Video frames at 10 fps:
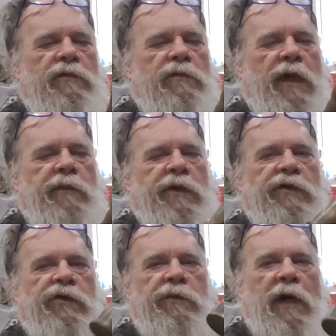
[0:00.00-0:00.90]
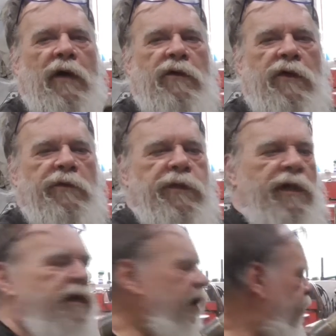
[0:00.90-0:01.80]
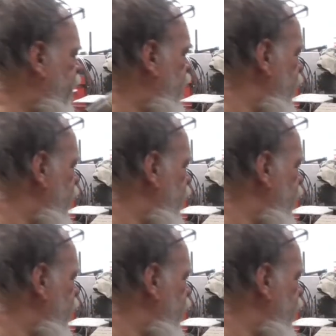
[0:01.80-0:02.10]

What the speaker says: maybe a 2-pounder, pretty heavy,